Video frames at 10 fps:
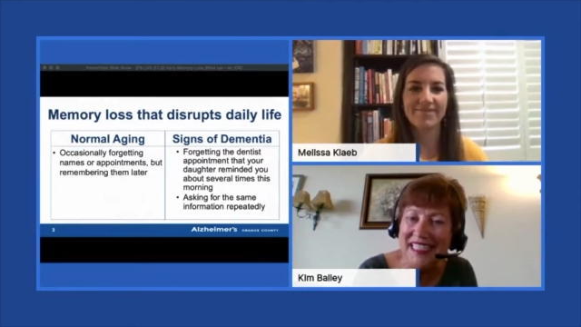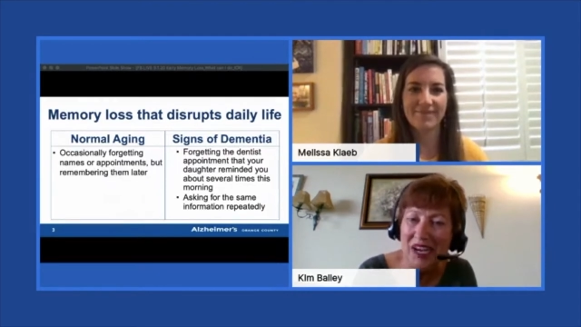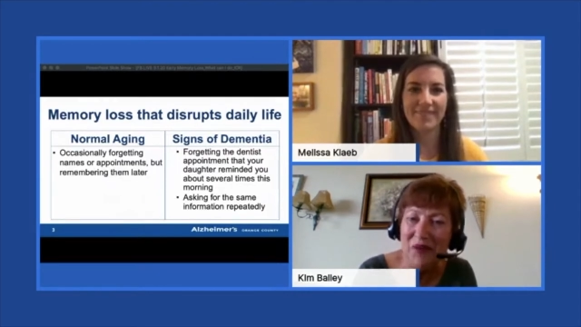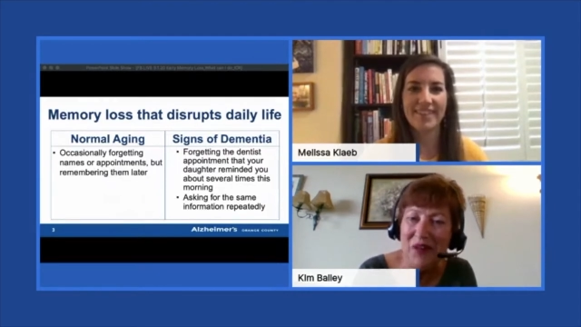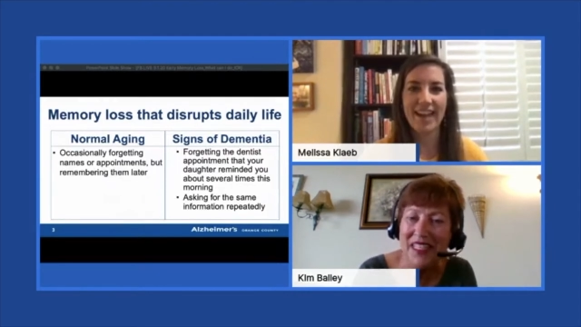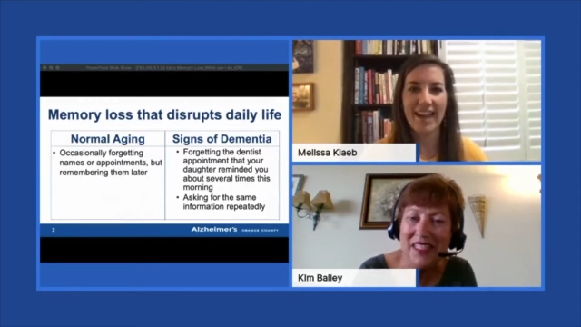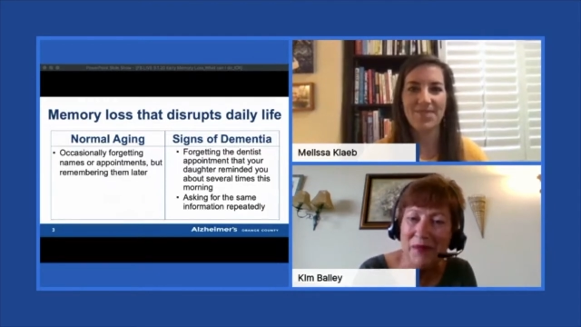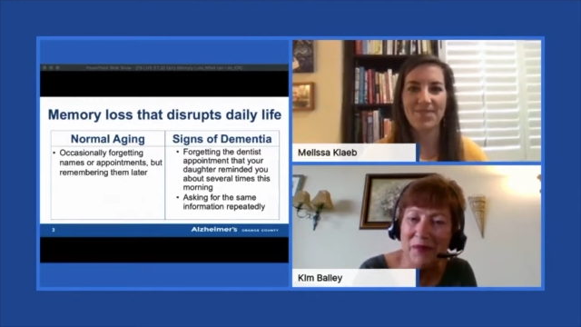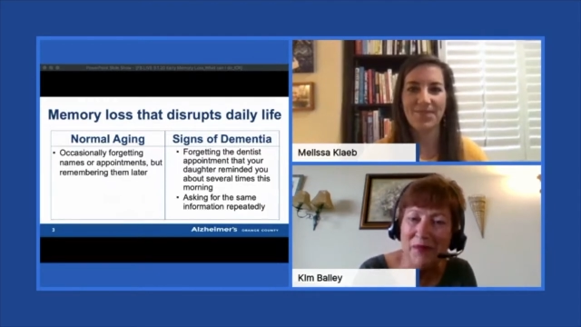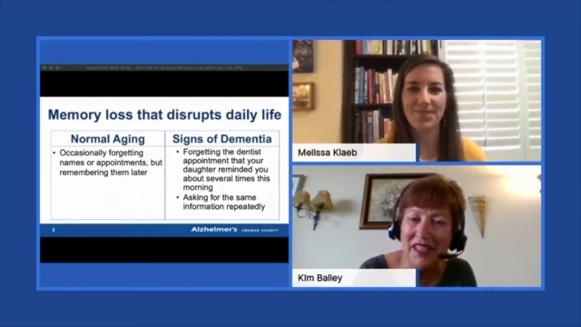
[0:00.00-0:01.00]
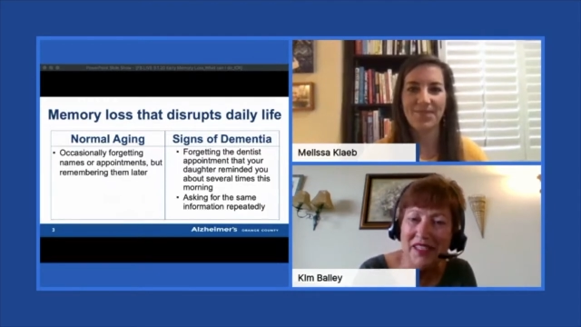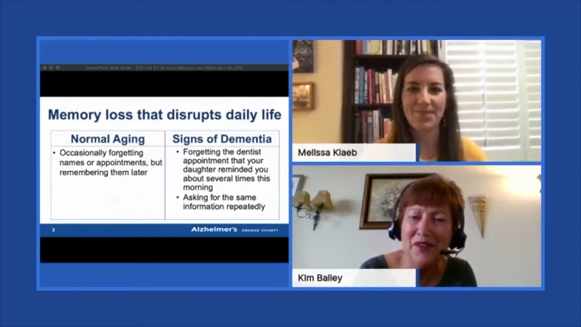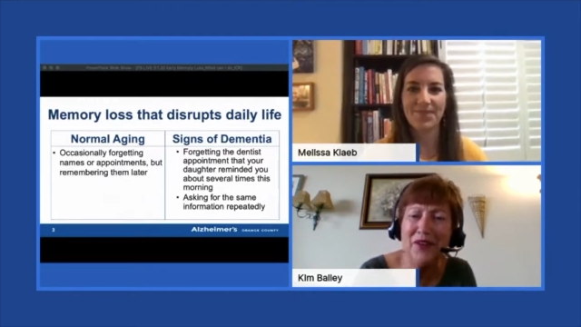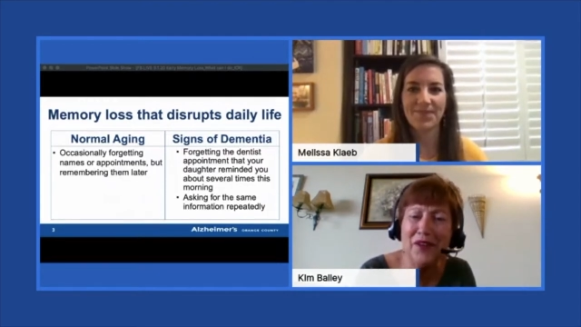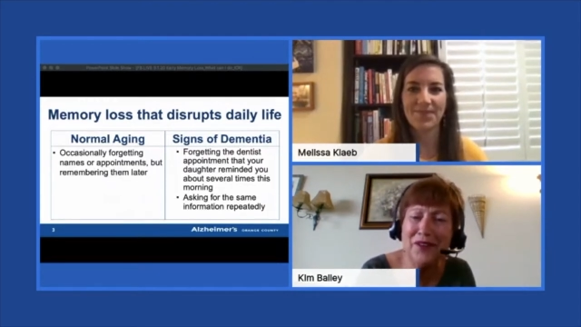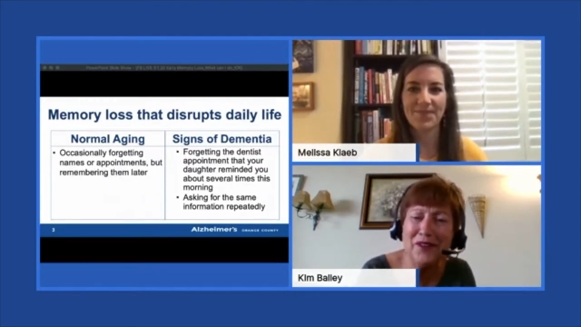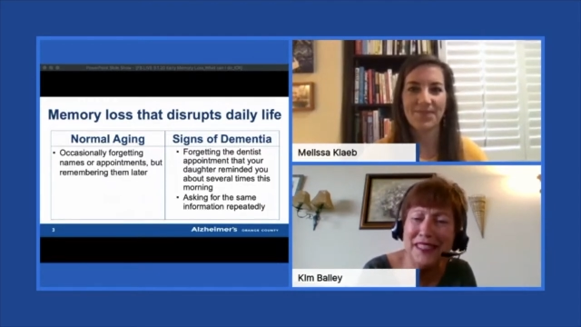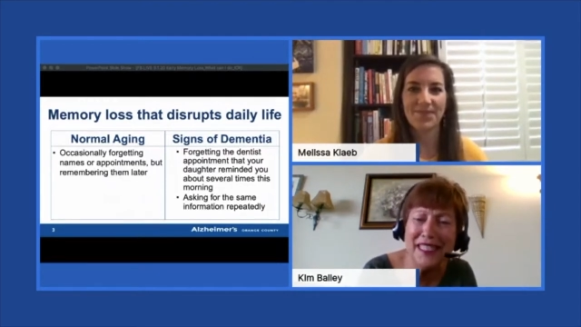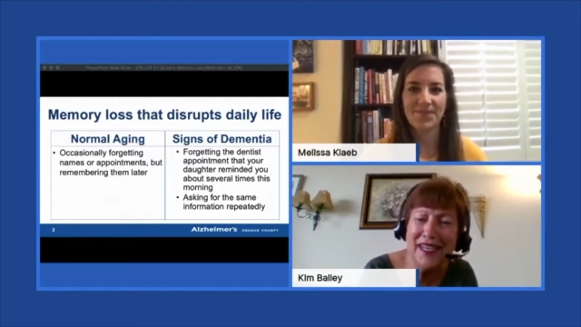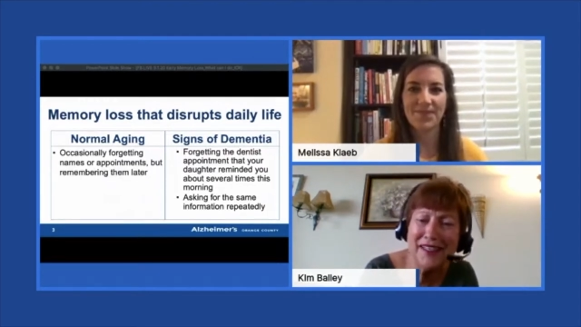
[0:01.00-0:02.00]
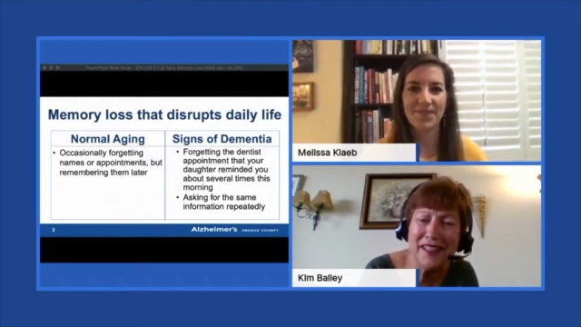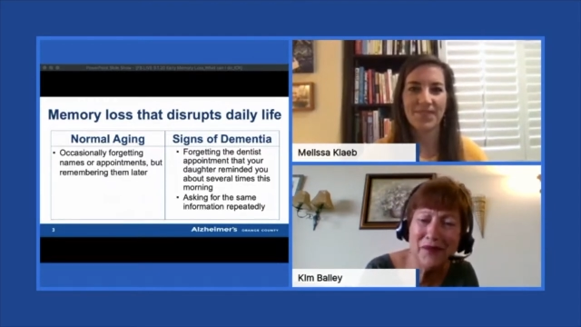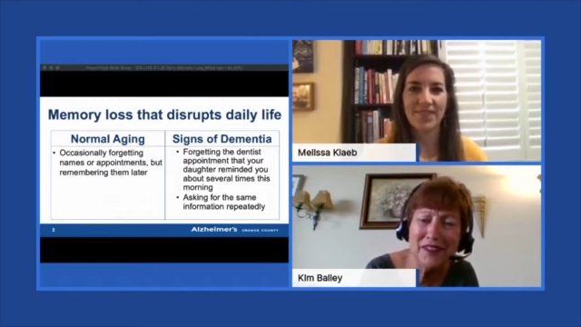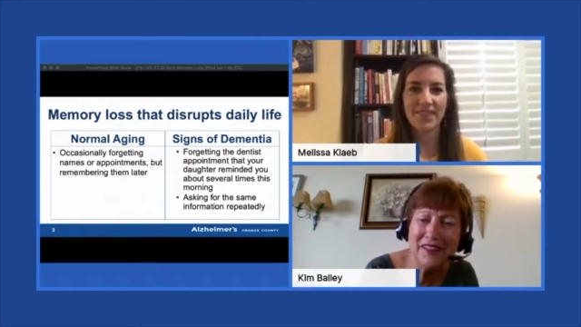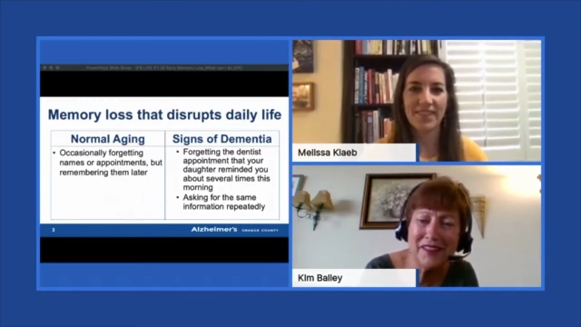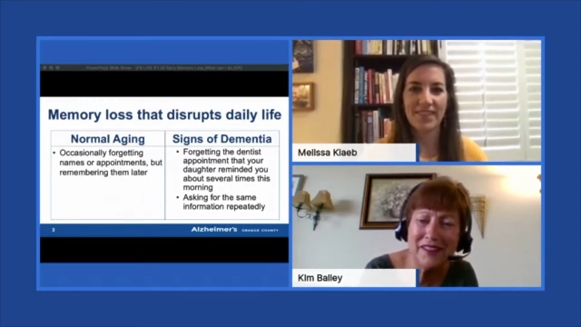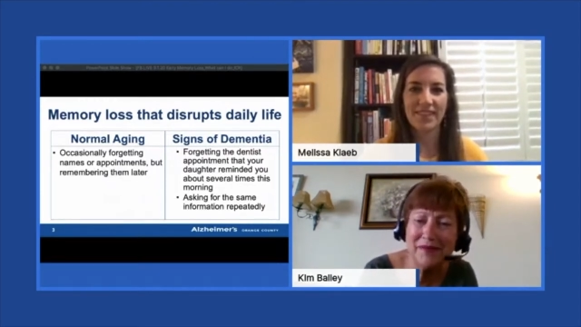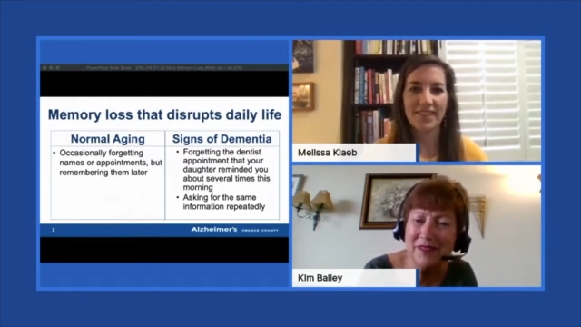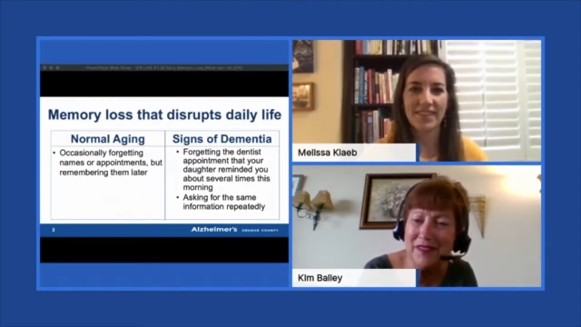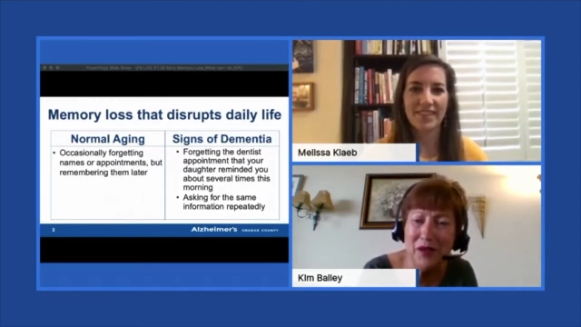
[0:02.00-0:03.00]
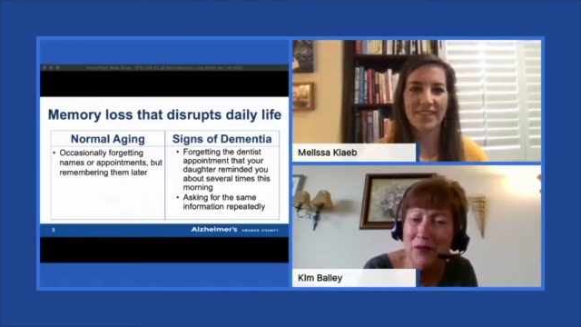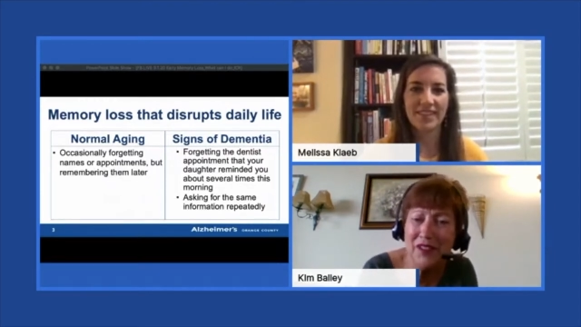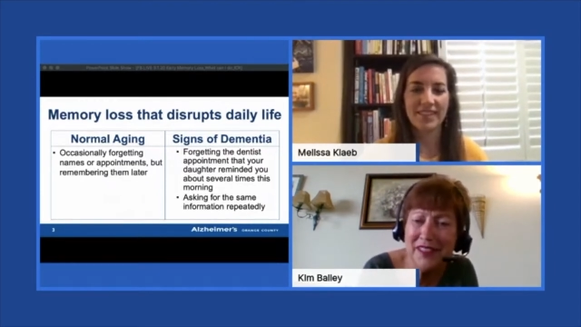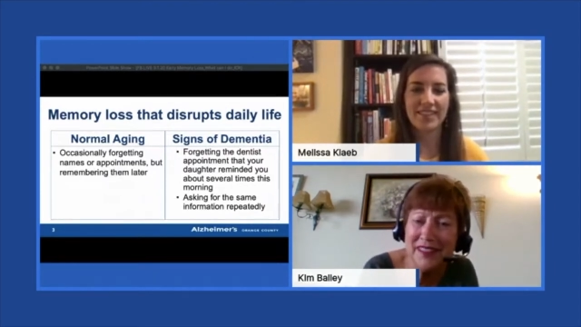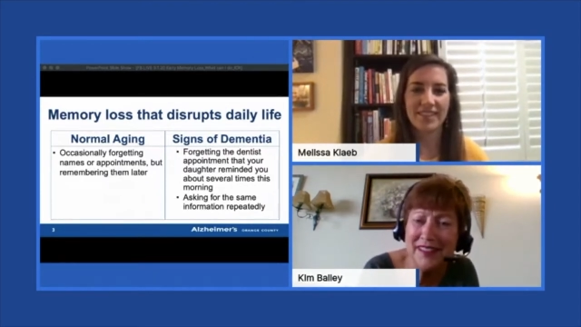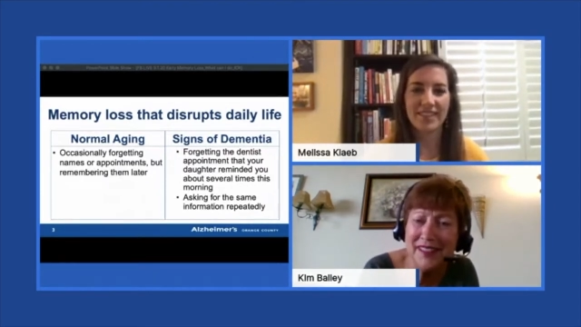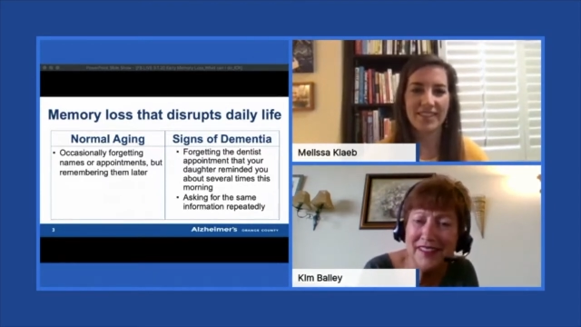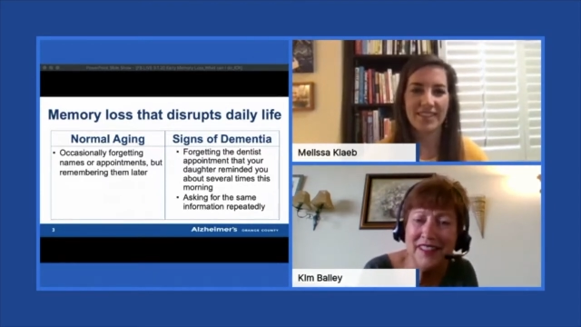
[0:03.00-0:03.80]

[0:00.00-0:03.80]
Speaker 1: I'll wake yeah. up in bed and go, oh, yeah, that was you know, Melissa.